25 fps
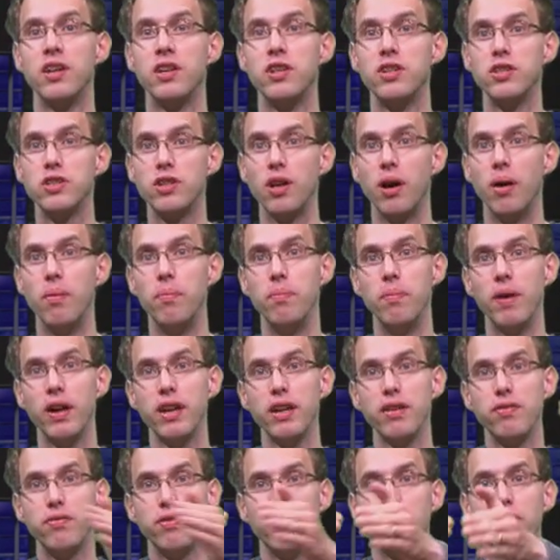So
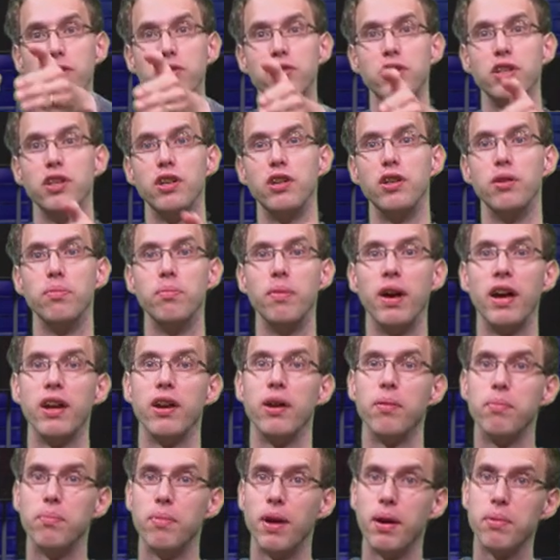many values in the domain
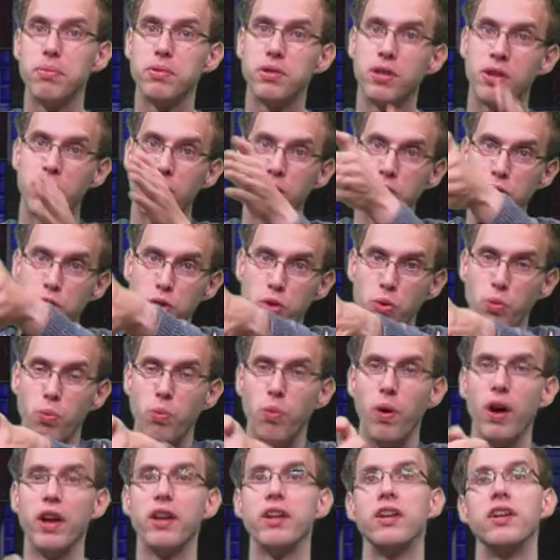are mapped to
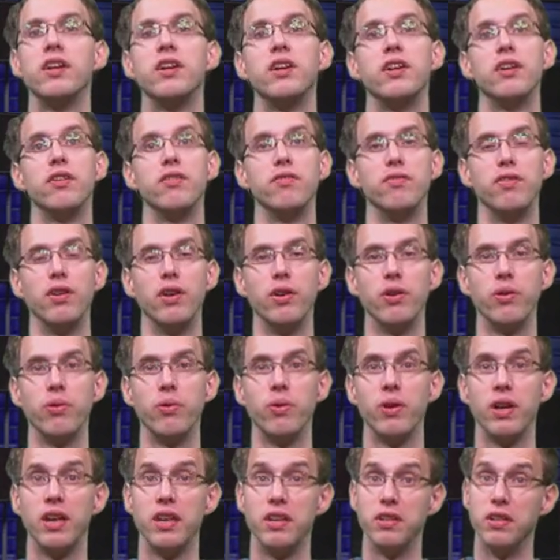one
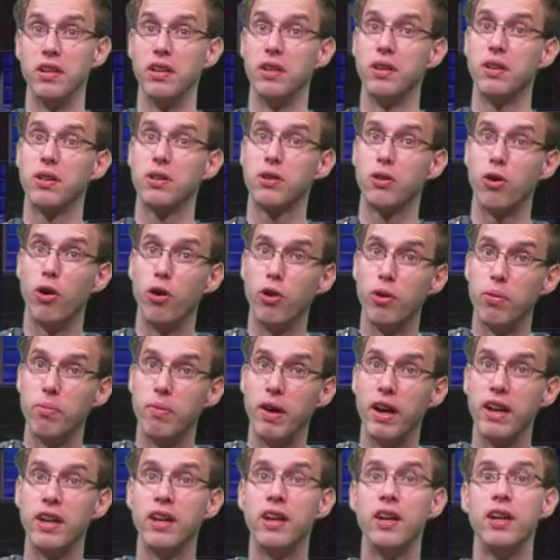value in the
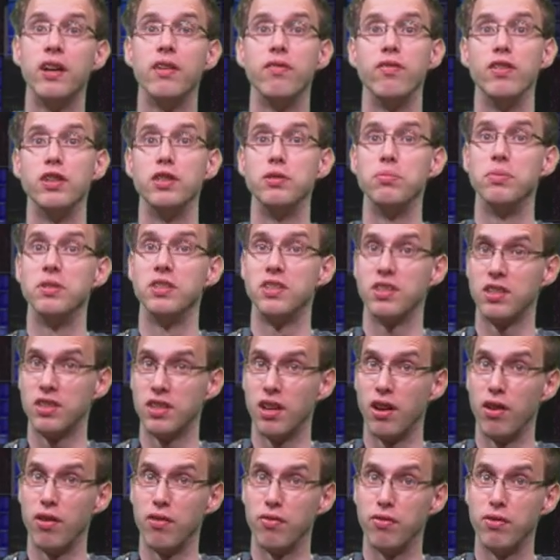codomain which means that
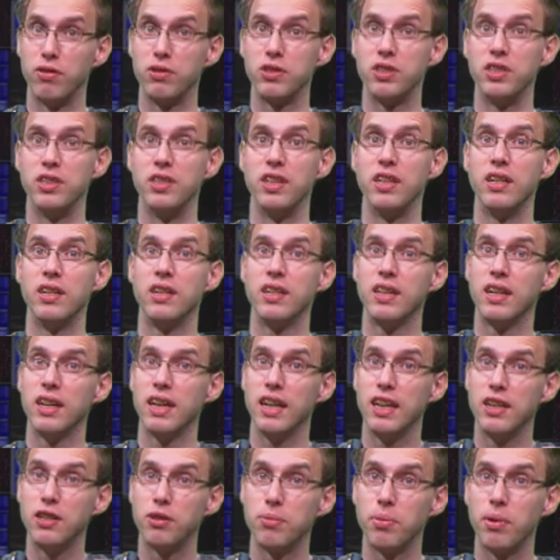our function
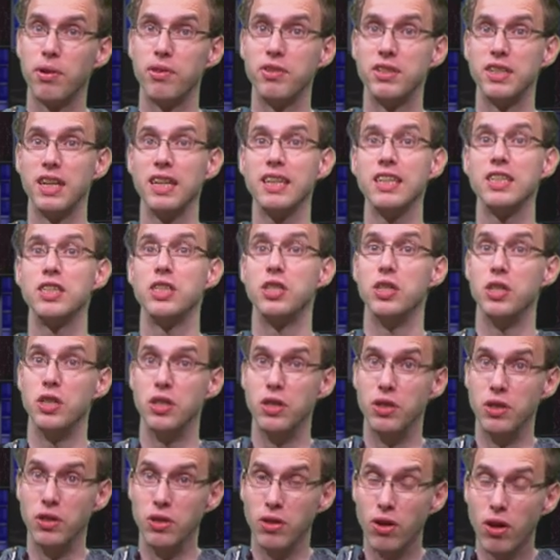e to the power z is
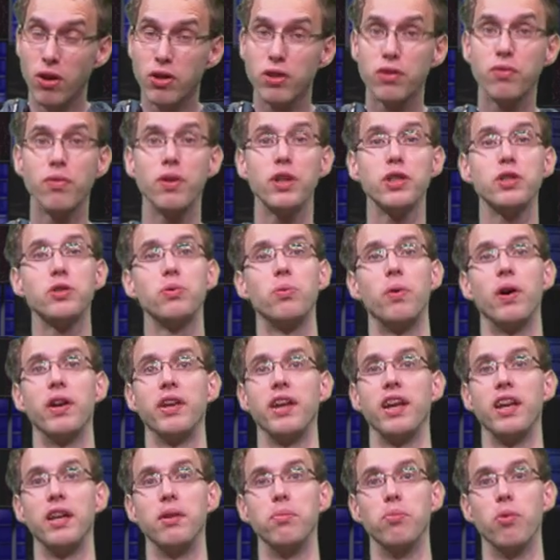not one-to-one
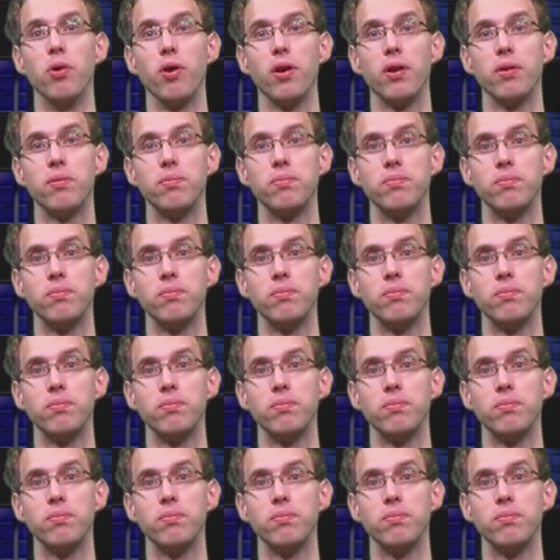-one anymore.